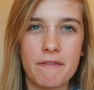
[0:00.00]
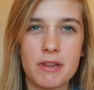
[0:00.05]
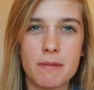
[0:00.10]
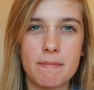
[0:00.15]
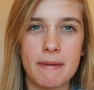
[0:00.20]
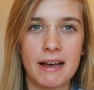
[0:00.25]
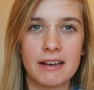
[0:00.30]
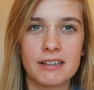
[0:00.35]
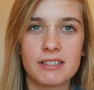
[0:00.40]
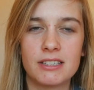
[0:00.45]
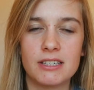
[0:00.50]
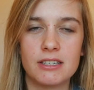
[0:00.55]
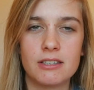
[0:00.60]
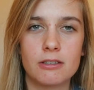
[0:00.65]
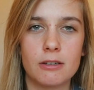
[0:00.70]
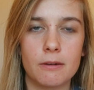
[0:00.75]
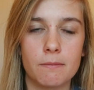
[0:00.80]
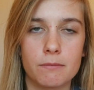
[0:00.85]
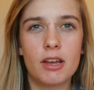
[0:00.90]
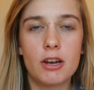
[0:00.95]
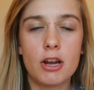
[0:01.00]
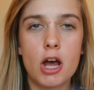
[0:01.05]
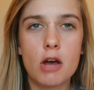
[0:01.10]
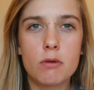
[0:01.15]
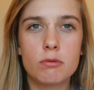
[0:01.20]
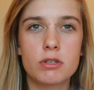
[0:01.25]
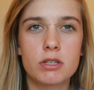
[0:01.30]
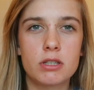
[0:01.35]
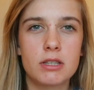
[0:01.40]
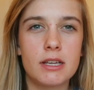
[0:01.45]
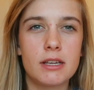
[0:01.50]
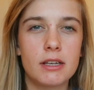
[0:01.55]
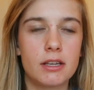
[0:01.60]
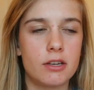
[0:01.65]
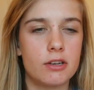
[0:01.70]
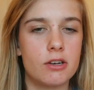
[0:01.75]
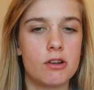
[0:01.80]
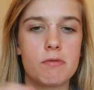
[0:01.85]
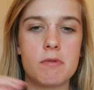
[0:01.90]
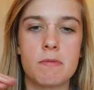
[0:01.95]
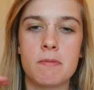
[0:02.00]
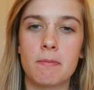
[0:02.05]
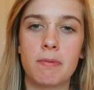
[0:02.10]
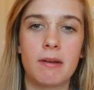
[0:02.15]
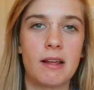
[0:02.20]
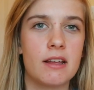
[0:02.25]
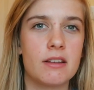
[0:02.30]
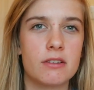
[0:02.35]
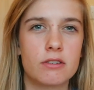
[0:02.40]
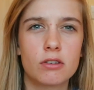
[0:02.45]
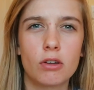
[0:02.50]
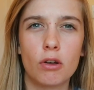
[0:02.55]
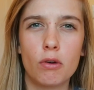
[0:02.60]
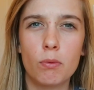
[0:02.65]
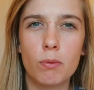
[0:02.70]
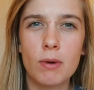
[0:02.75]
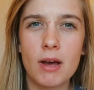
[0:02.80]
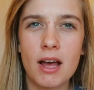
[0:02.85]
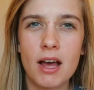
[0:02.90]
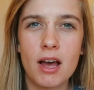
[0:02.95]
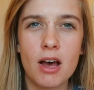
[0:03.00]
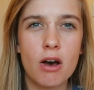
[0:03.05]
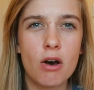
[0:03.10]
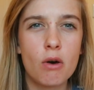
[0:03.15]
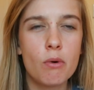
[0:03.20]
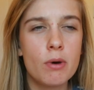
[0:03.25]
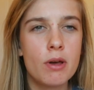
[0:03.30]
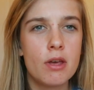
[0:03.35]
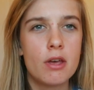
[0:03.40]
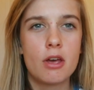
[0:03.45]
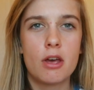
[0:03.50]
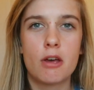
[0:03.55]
at the back system. And I was thinking, you know, we've been playing so well,